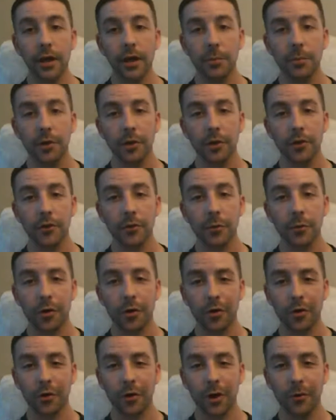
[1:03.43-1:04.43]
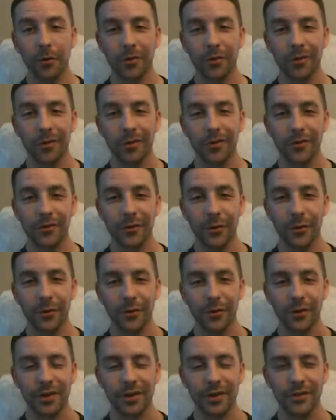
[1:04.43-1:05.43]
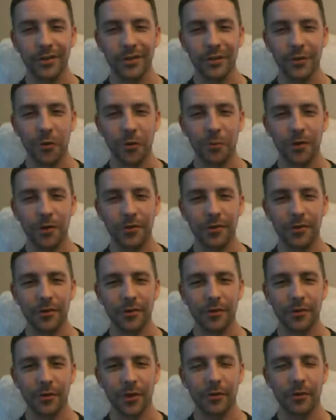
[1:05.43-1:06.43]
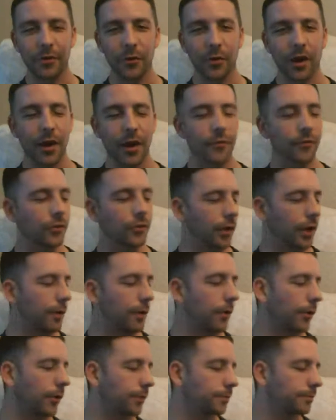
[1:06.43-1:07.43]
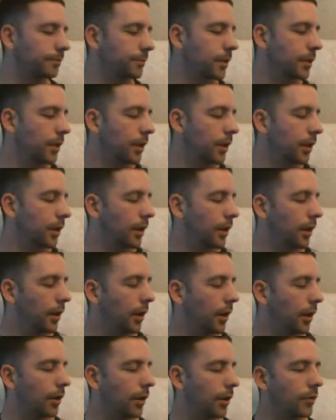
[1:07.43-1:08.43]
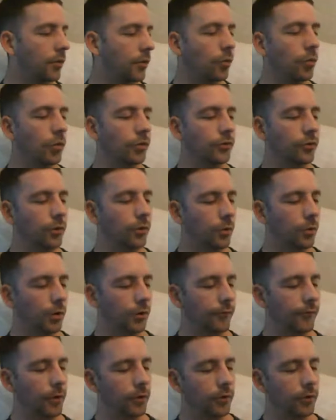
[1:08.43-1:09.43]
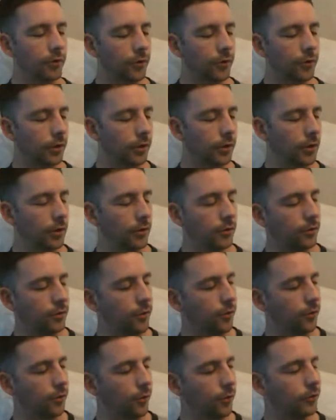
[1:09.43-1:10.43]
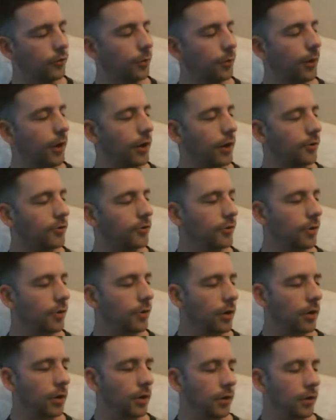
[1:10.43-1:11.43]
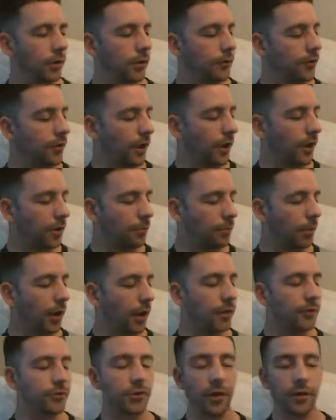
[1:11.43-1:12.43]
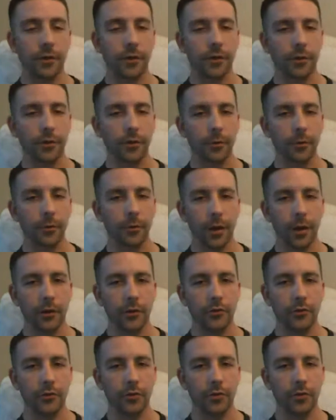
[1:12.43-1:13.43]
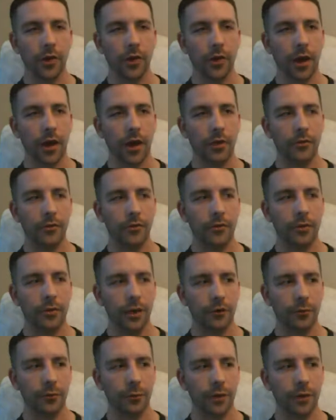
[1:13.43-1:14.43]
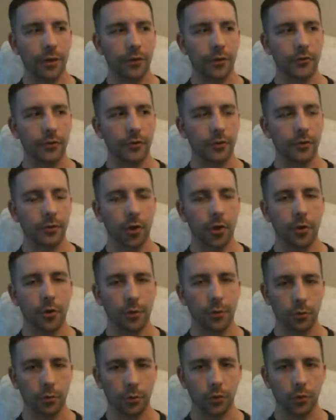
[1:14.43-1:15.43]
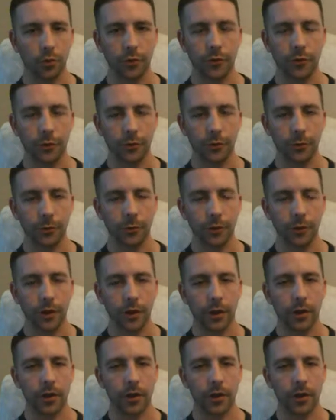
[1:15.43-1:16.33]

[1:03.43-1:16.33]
players walking around with these, so they're easy to go missing if they don't have your name on them. What you're going to want to focus on is this first page, the second page, and the third page. This has the explanation of all the rules that are in play